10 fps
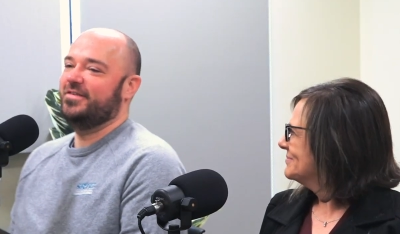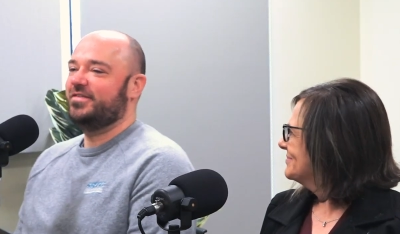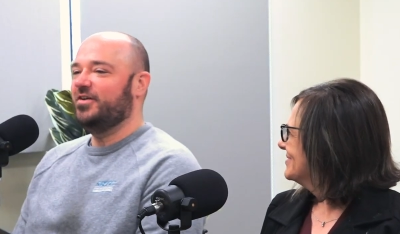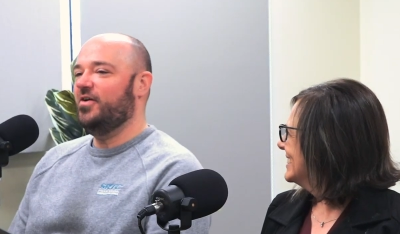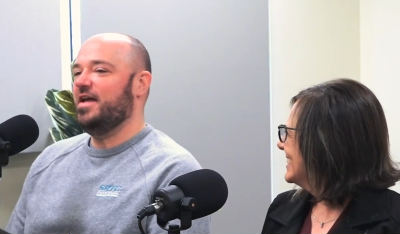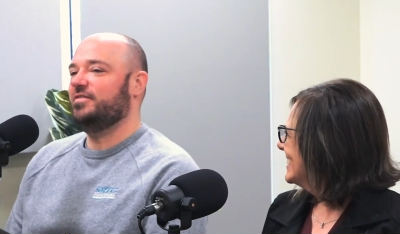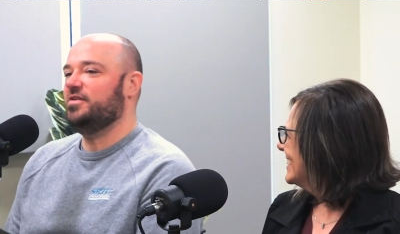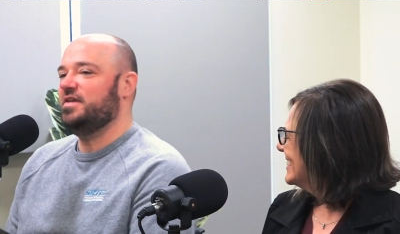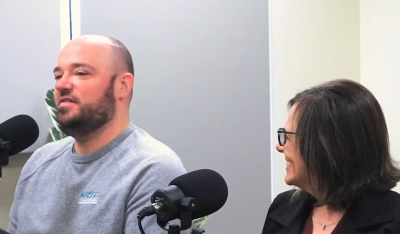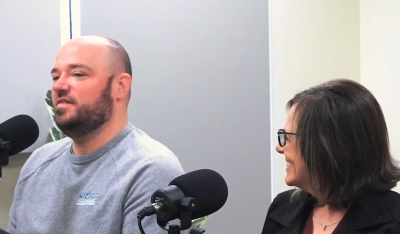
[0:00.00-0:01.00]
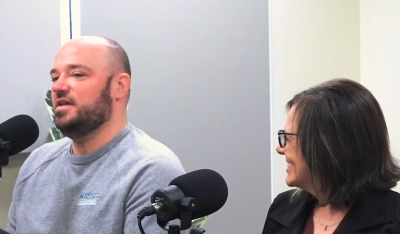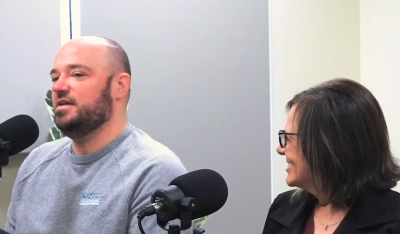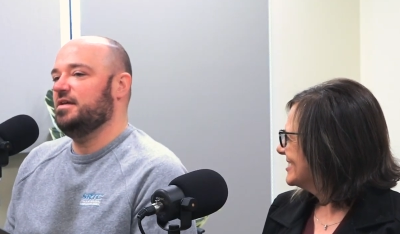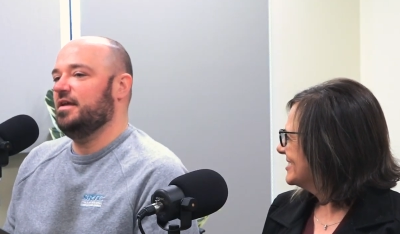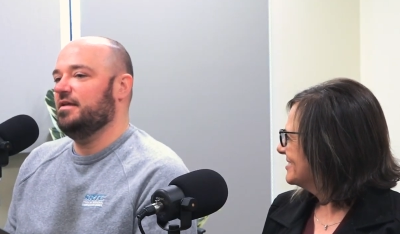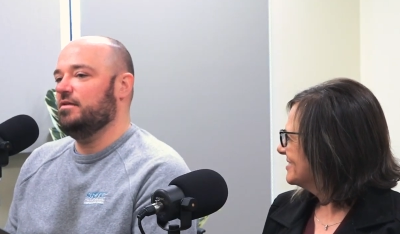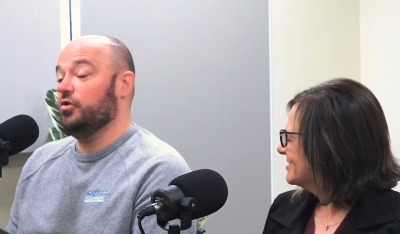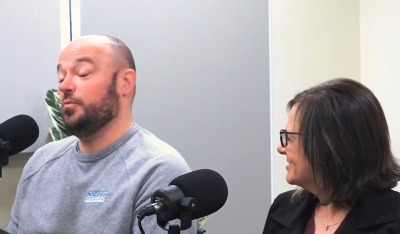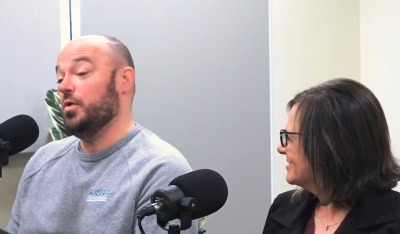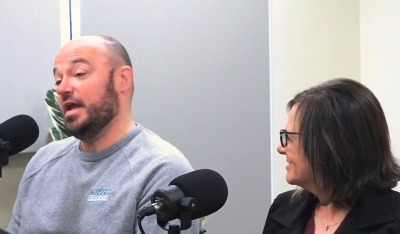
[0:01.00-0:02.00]
Speaker 1: So SRTC is,
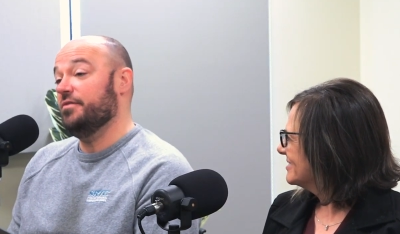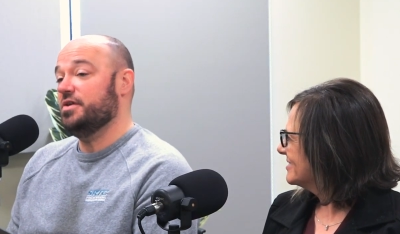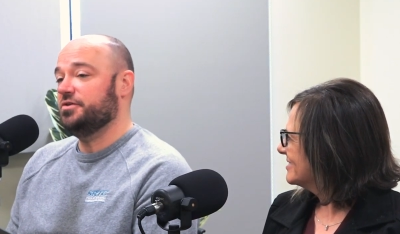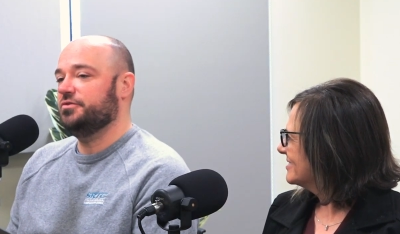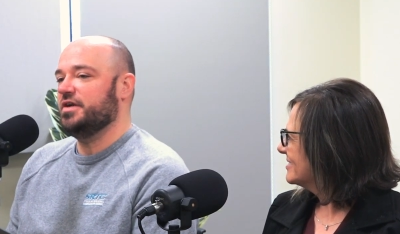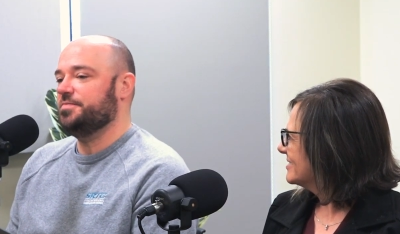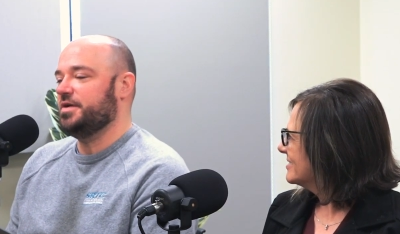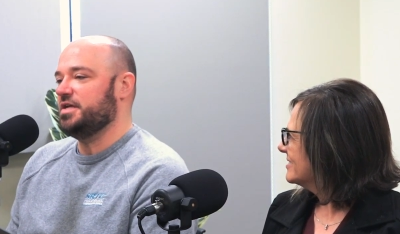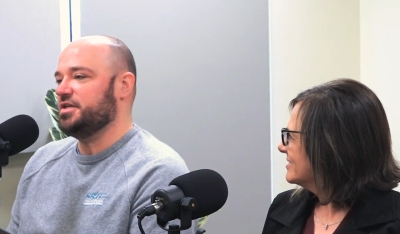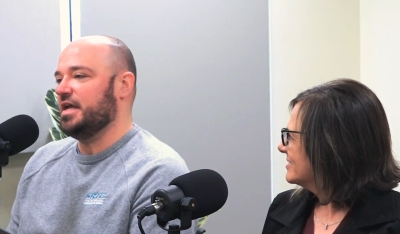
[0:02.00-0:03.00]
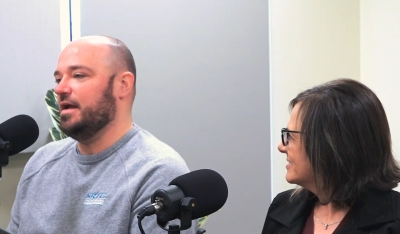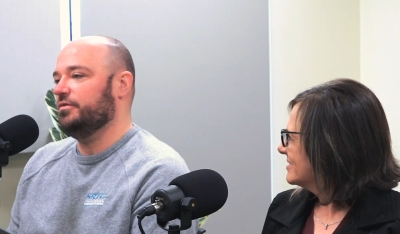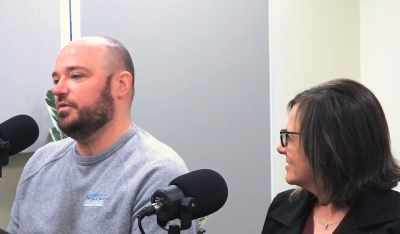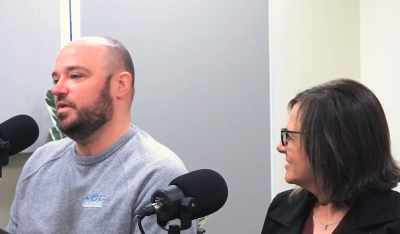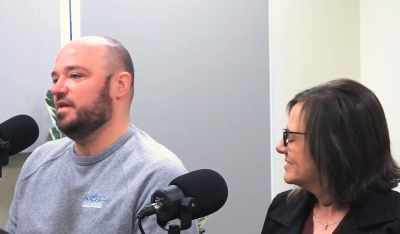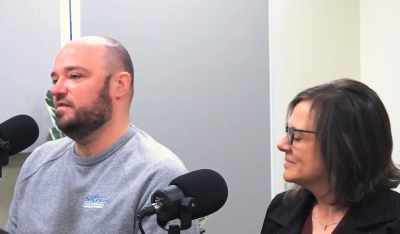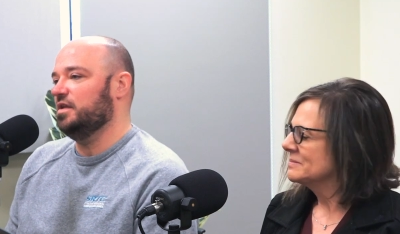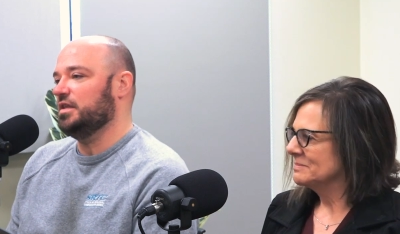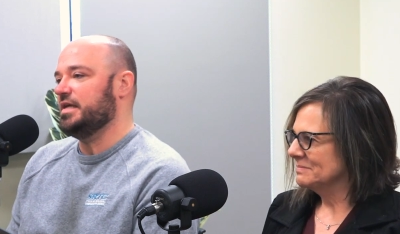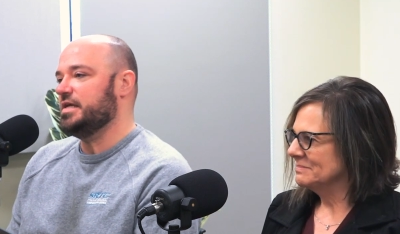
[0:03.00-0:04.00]
or Spokane Regional Transportation Council is
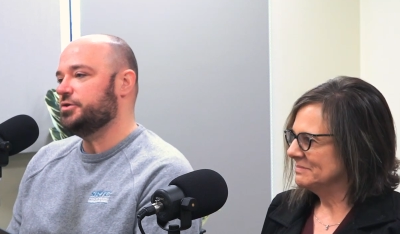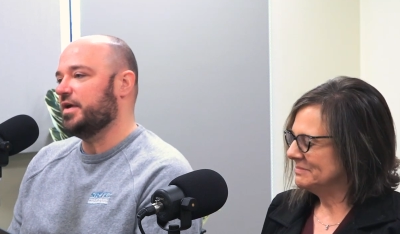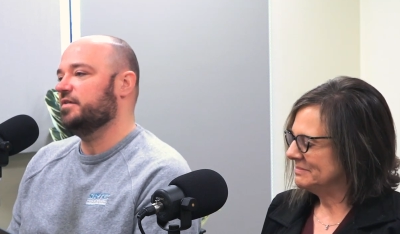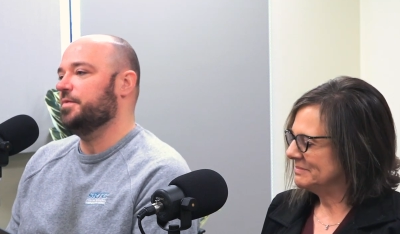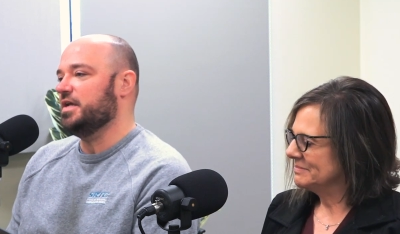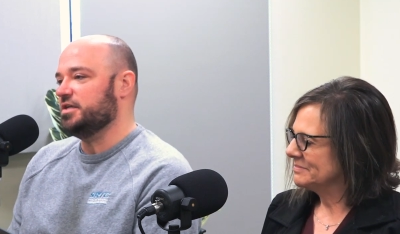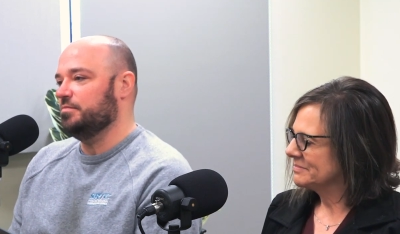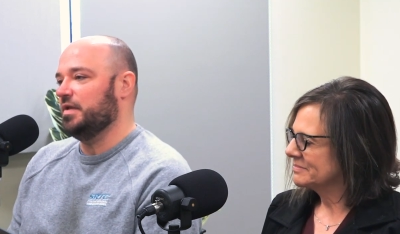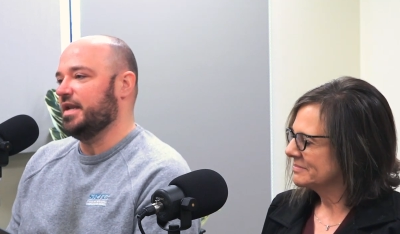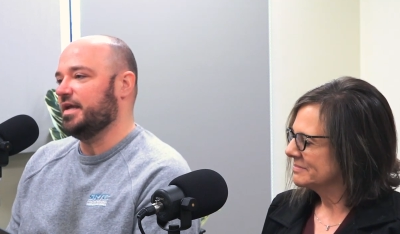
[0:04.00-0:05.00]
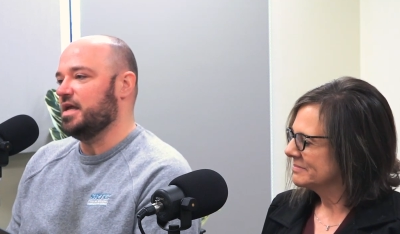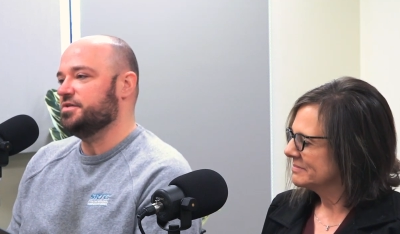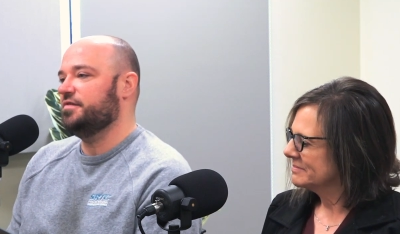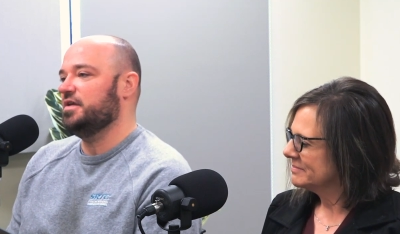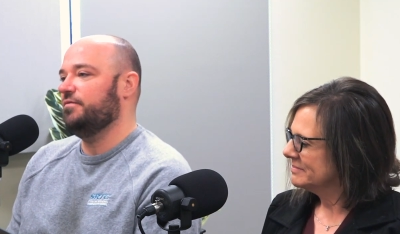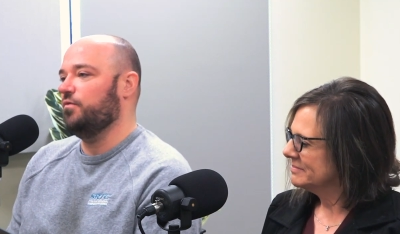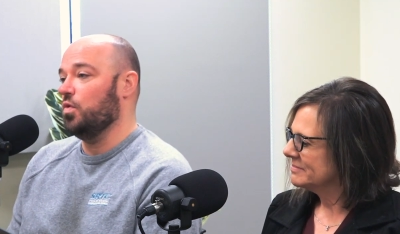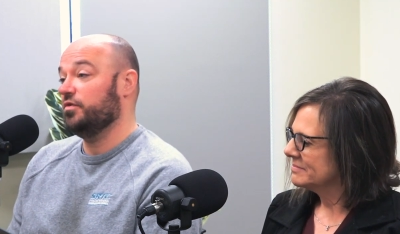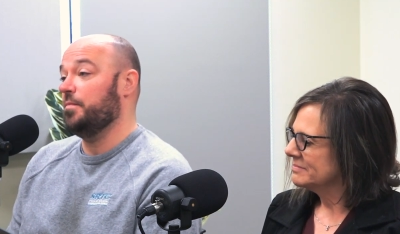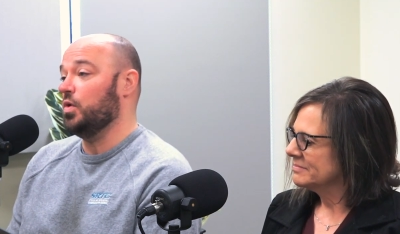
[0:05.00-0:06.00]
the lead transportation planning agency
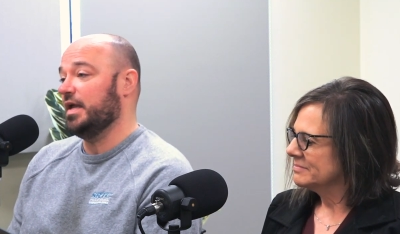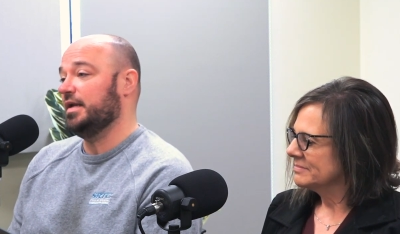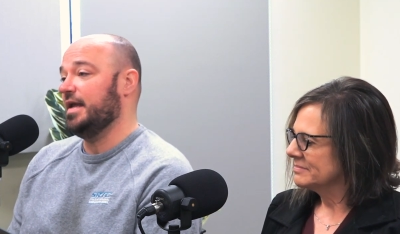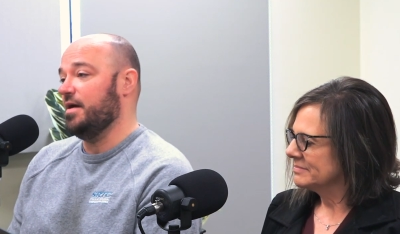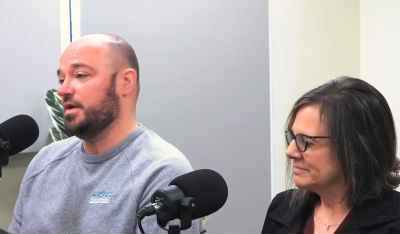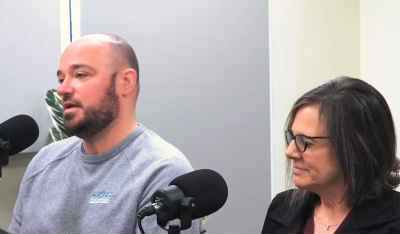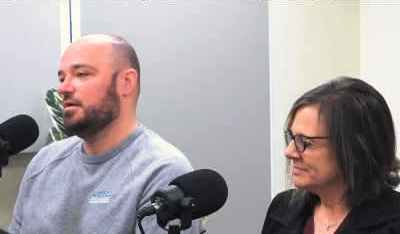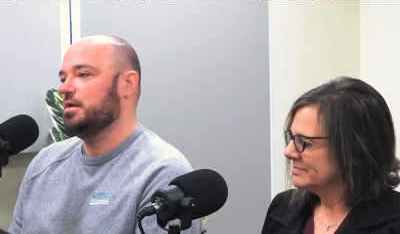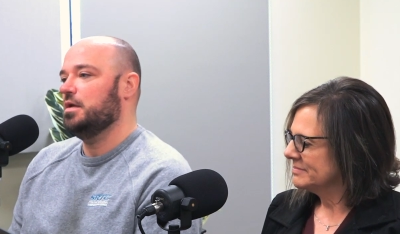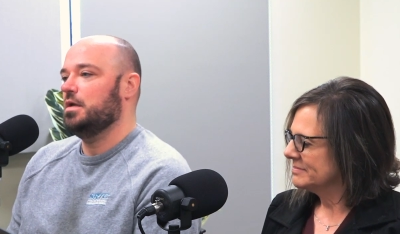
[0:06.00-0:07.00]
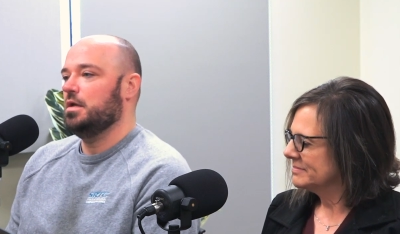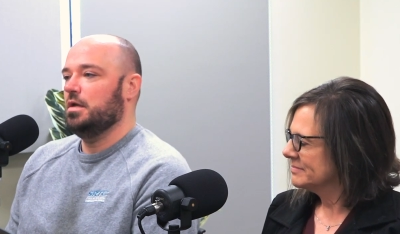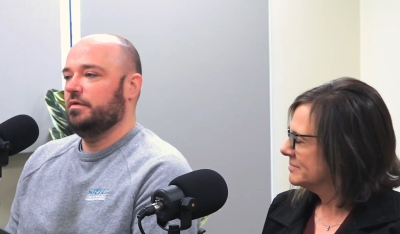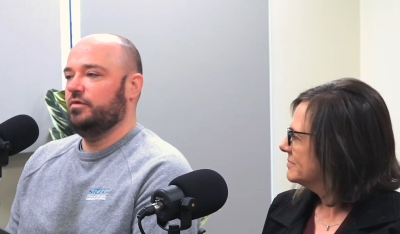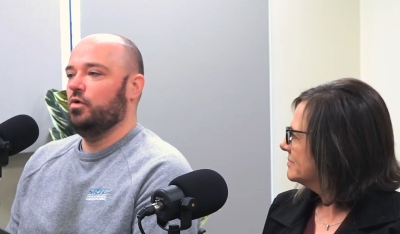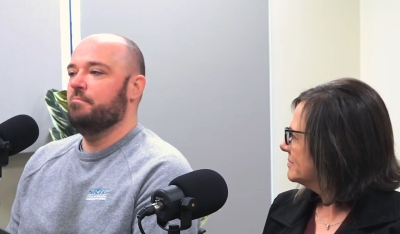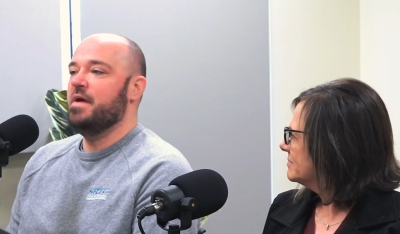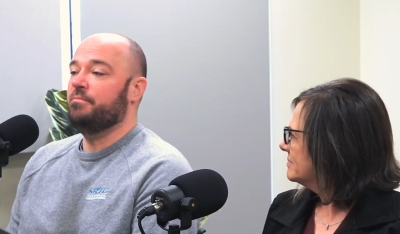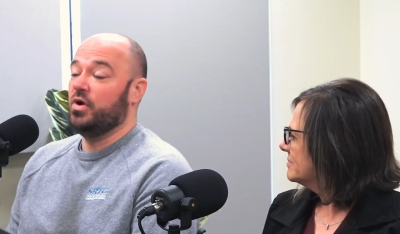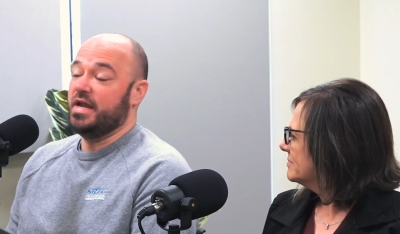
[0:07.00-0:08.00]
for Spokane County. Okay. So we're a member